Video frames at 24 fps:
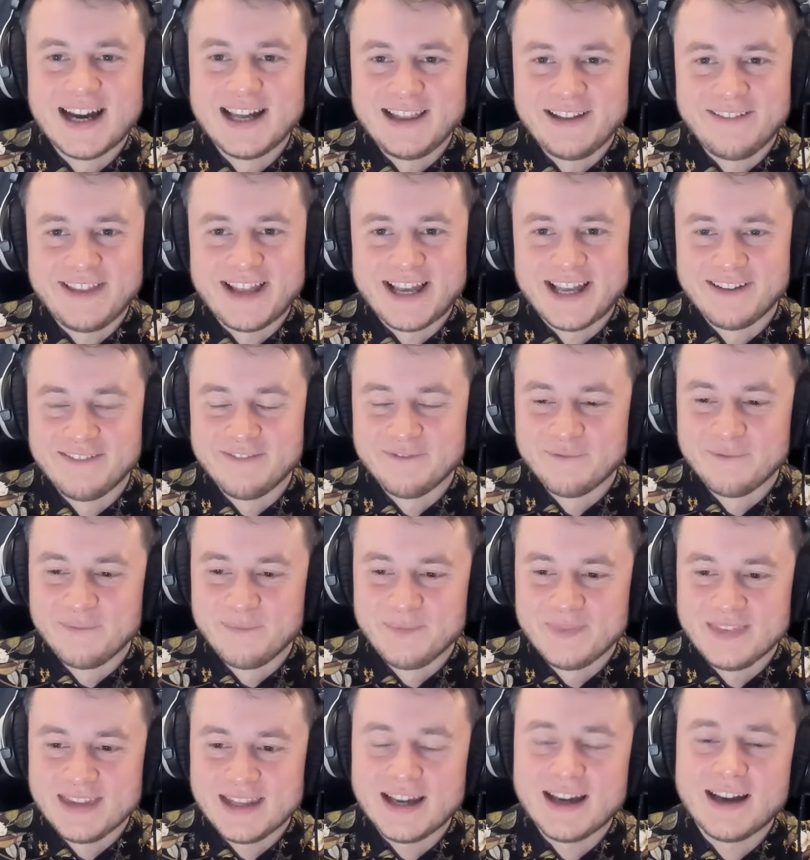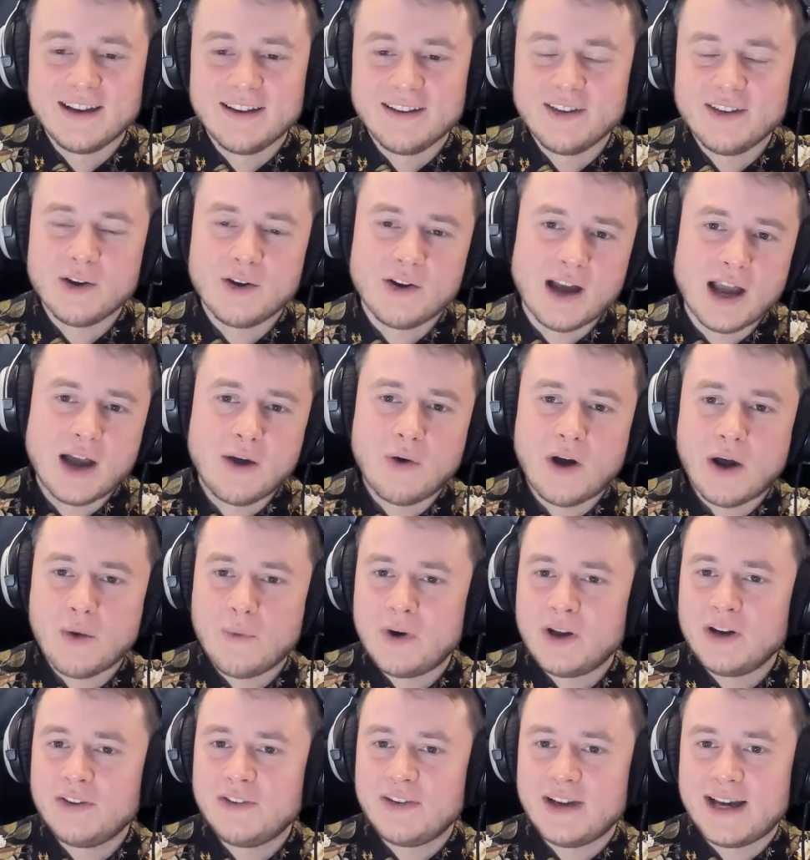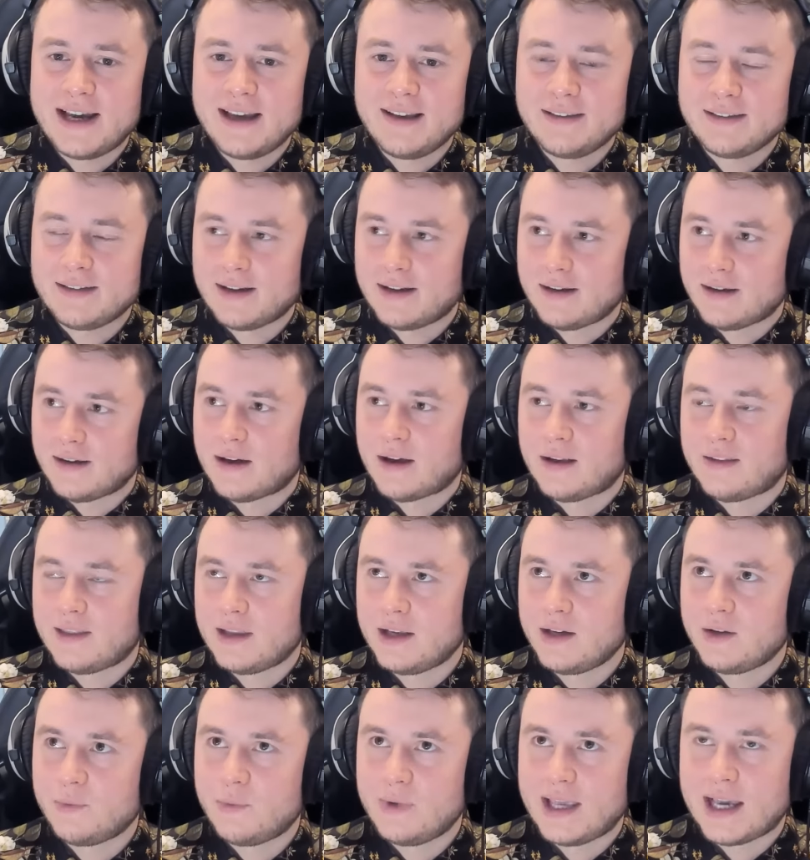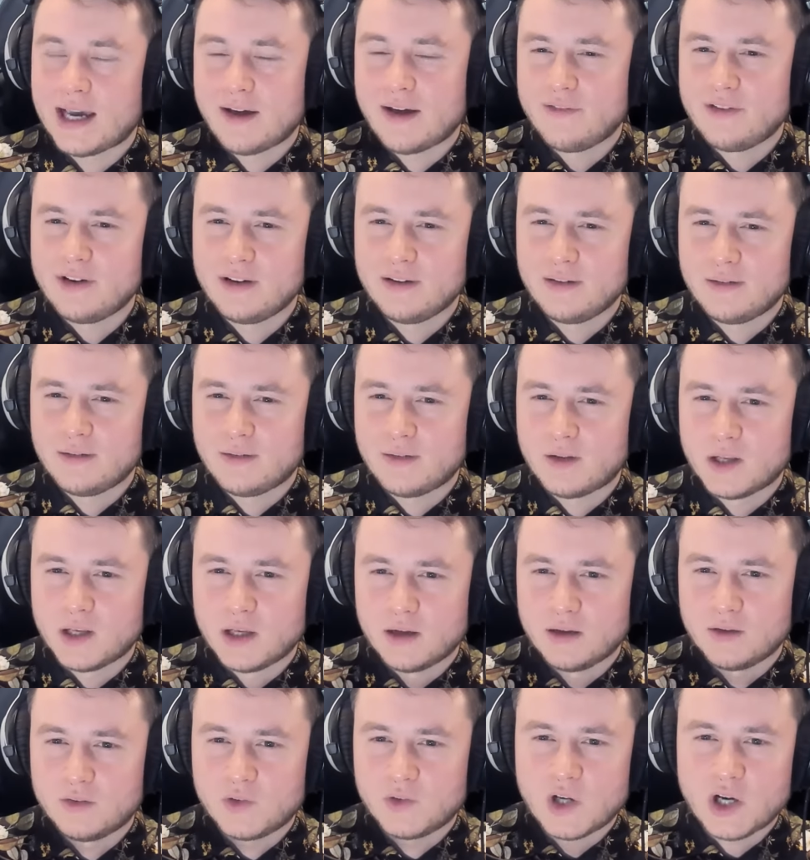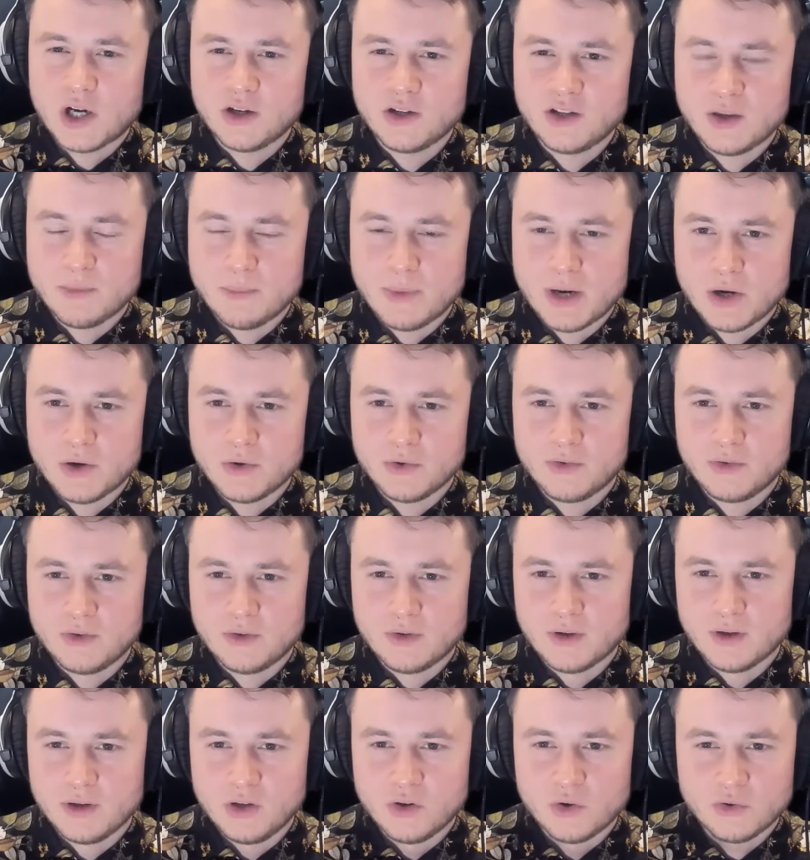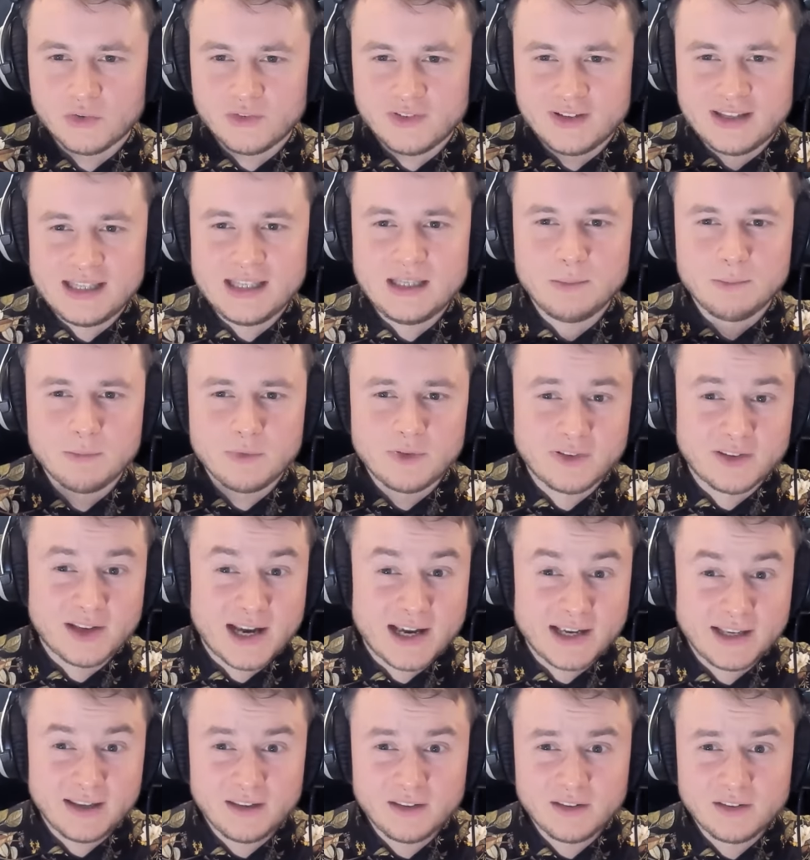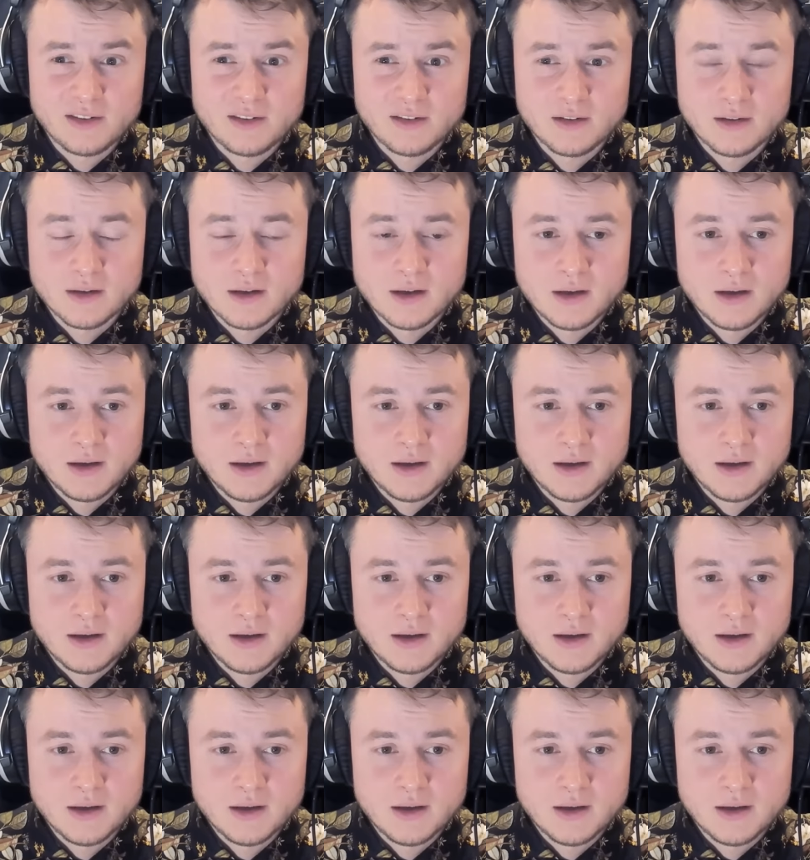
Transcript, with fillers: I love that. I wanted to ask. I think we haven't talked about your team size.